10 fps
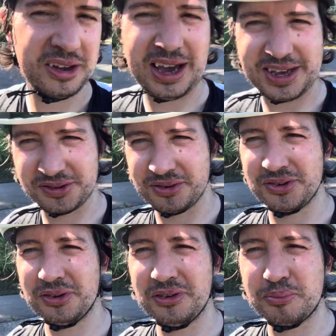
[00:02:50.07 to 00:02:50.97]
as a
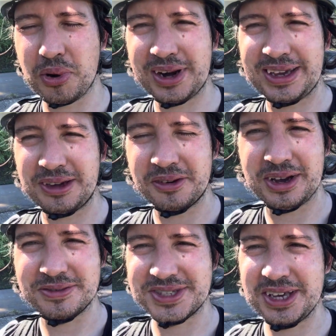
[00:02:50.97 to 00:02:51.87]
result of braking.
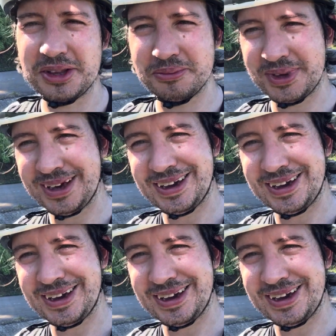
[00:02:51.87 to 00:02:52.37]
I've seen them,